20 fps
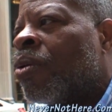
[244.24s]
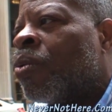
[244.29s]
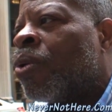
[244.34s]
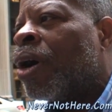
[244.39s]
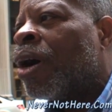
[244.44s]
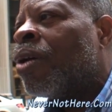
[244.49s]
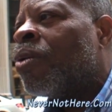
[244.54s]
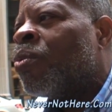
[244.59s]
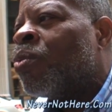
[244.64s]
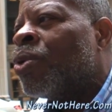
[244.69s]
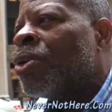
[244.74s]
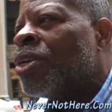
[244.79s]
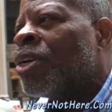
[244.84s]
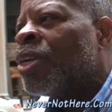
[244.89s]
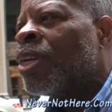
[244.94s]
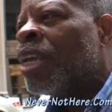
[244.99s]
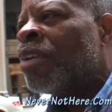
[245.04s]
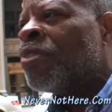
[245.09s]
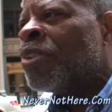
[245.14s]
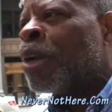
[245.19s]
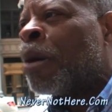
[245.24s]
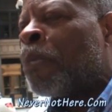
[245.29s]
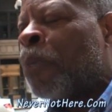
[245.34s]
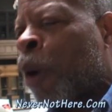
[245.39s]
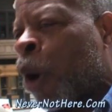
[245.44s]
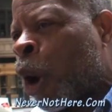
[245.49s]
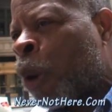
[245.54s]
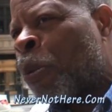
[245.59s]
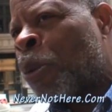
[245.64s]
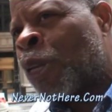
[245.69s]
Well, when you're living a
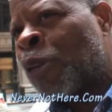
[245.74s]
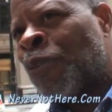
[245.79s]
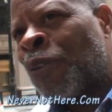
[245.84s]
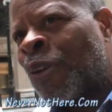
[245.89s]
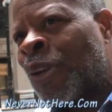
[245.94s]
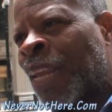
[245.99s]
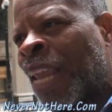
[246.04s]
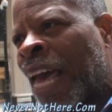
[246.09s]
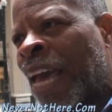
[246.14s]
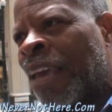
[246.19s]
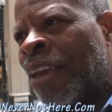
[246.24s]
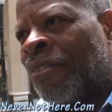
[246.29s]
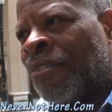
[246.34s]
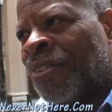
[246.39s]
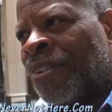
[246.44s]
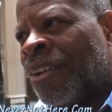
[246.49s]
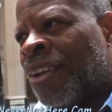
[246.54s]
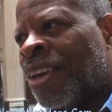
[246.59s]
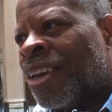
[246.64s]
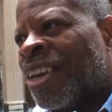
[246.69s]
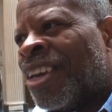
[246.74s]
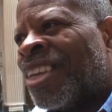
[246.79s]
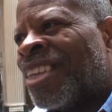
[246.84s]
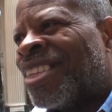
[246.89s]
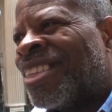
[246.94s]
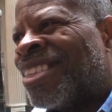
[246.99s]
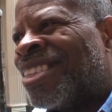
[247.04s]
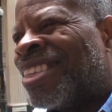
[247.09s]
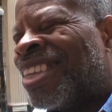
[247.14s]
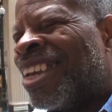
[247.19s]
purposeful
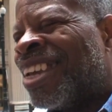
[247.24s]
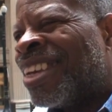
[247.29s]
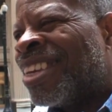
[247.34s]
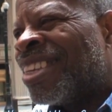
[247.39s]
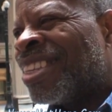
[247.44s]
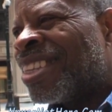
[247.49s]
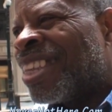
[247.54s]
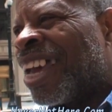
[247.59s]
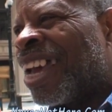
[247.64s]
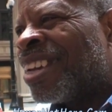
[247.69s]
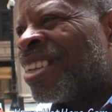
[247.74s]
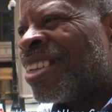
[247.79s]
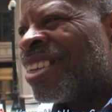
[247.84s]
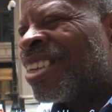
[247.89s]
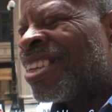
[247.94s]
life, then that